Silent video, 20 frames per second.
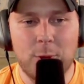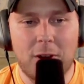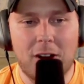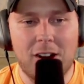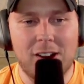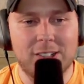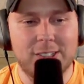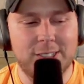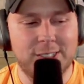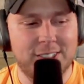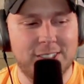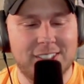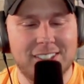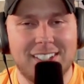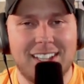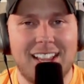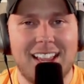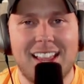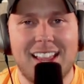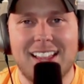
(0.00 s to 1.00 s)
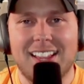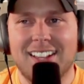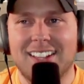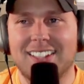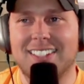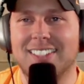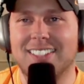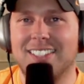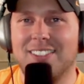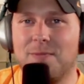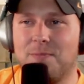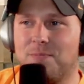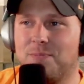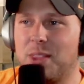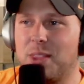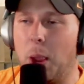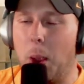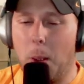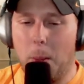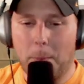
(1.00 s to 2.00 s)
Will Rogers.
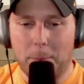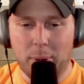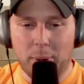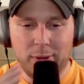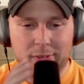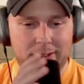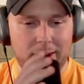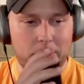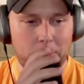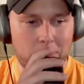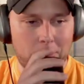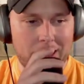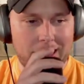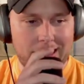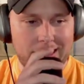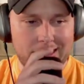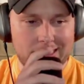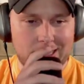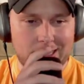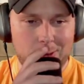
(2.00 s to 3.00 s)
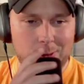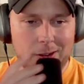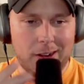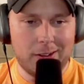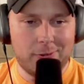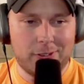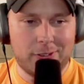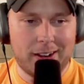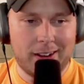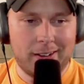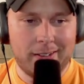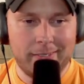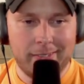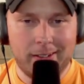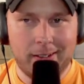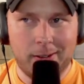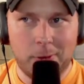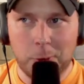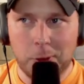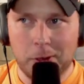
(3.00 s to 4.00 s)
Put them beans on that fire
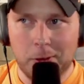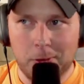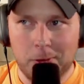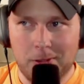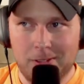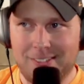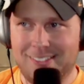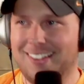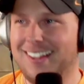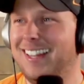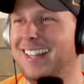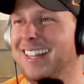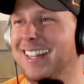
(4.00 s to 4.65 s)
there, Will.